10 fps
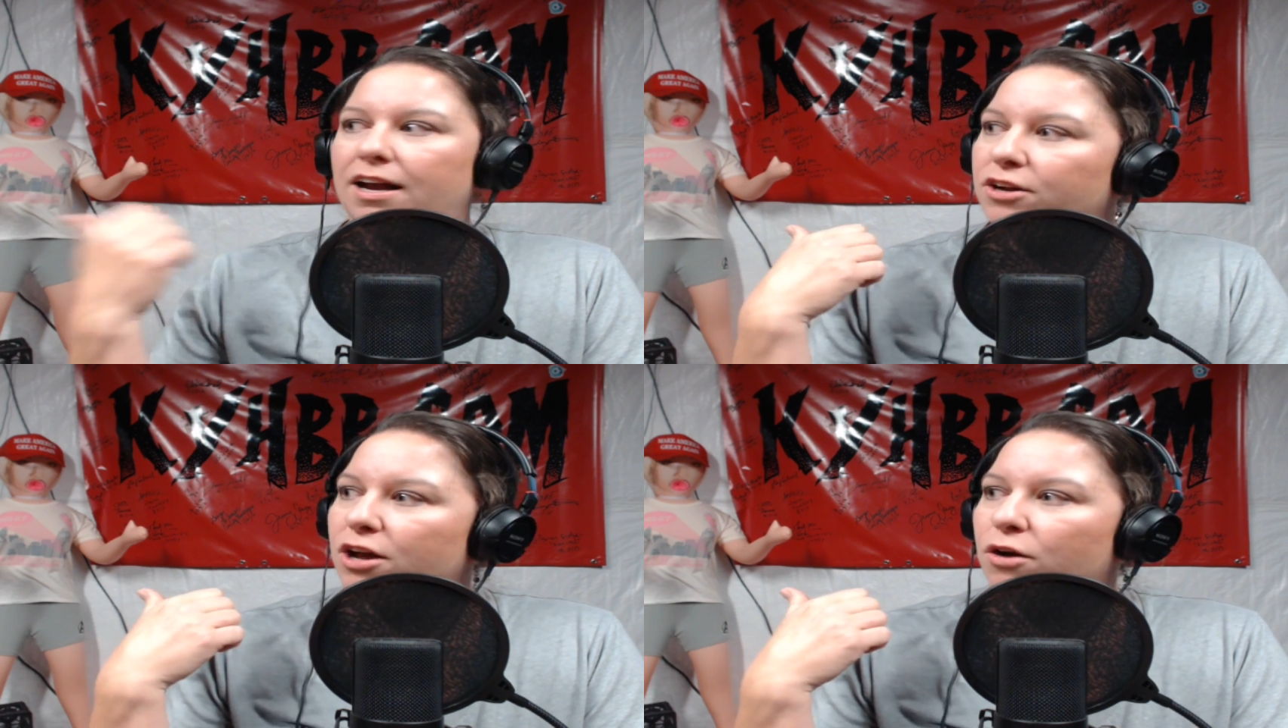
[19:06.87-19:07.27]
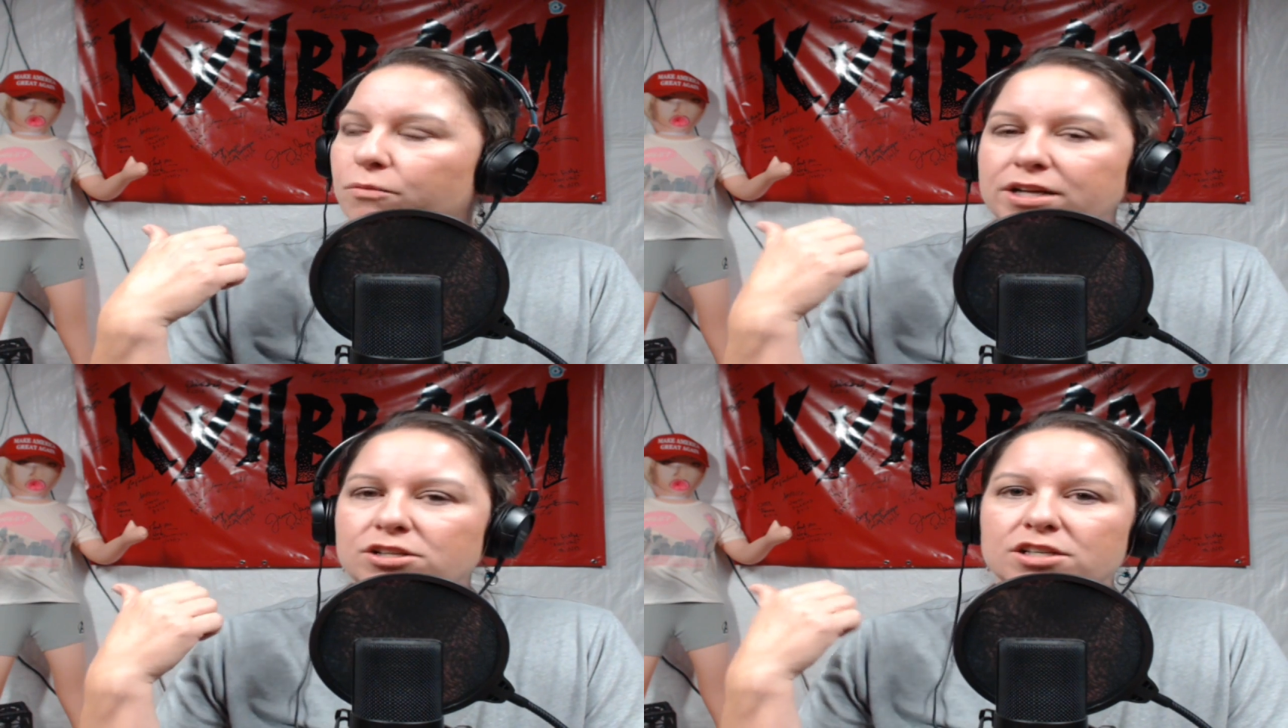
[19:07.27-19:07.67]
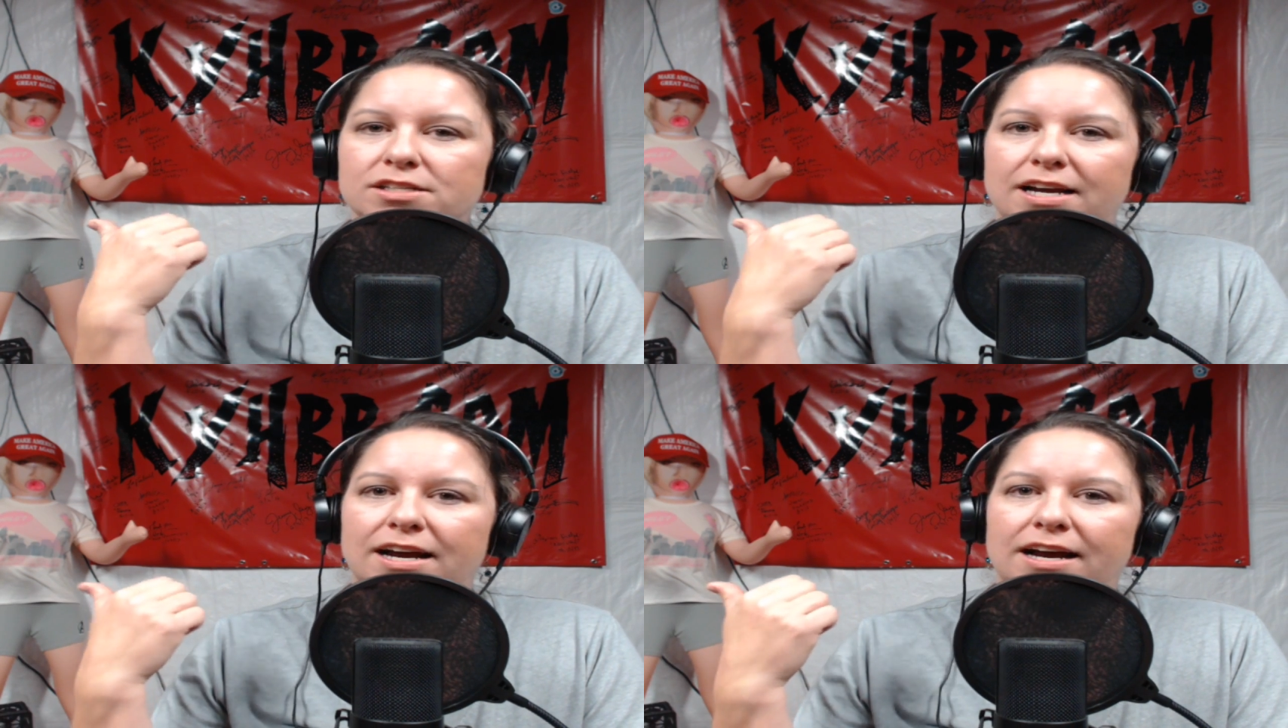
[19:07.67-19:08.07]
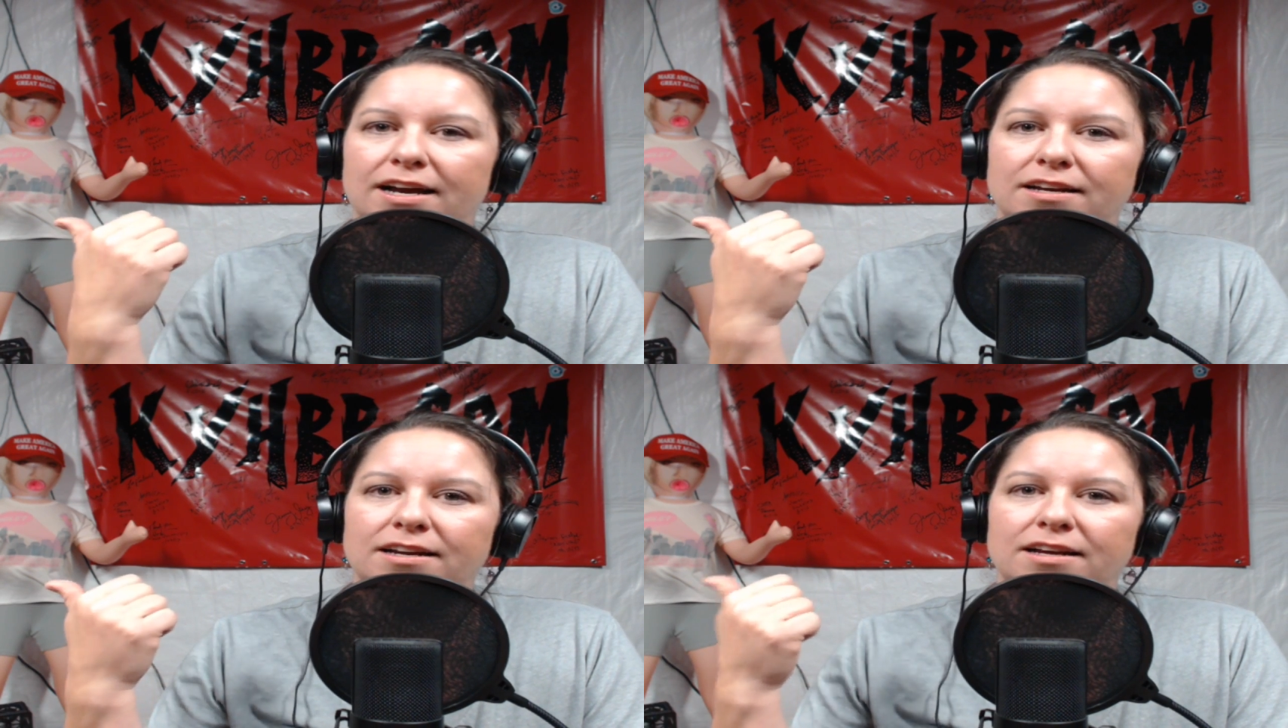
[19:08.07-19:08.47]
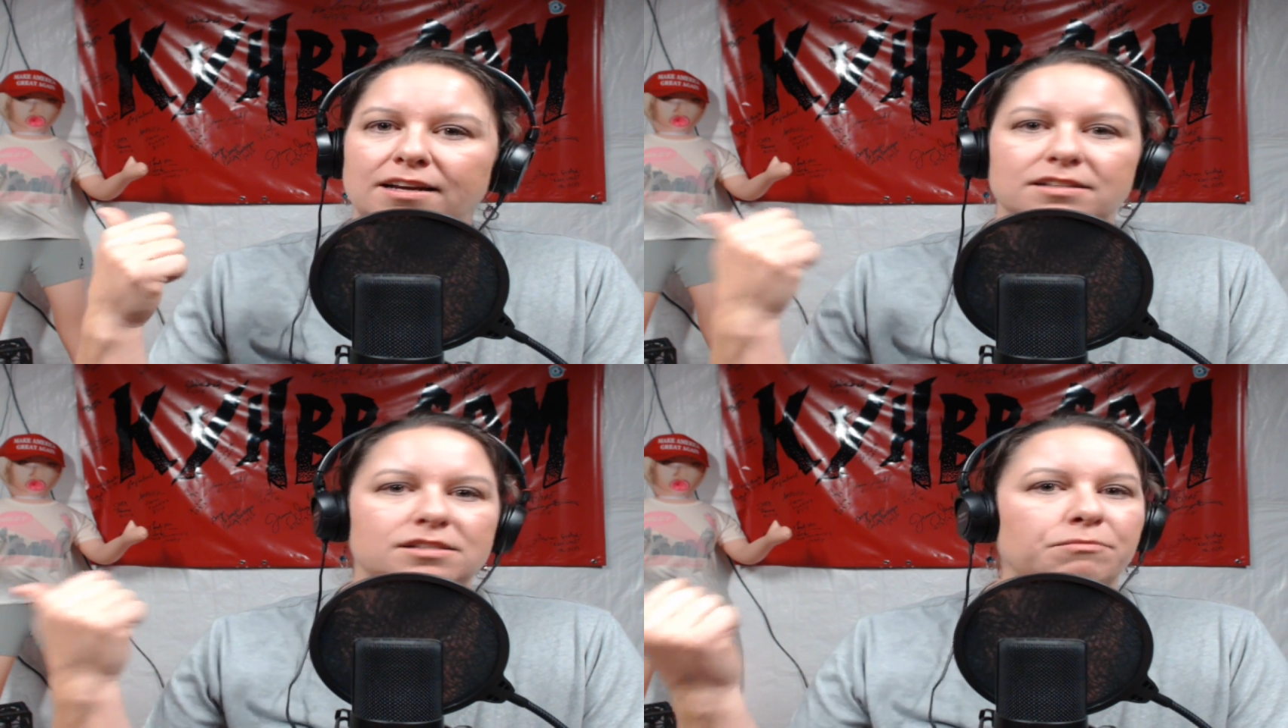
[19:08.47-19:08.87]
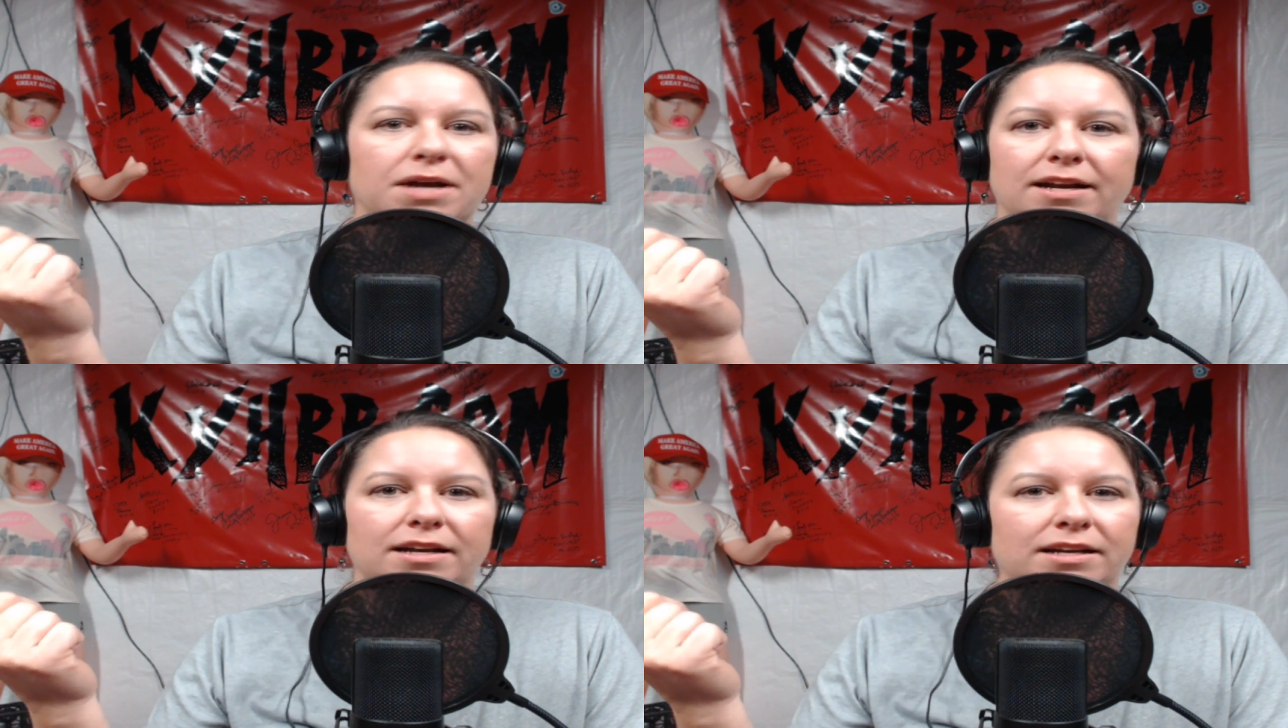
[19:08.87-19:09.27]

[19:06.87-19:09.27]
I know we just had some kind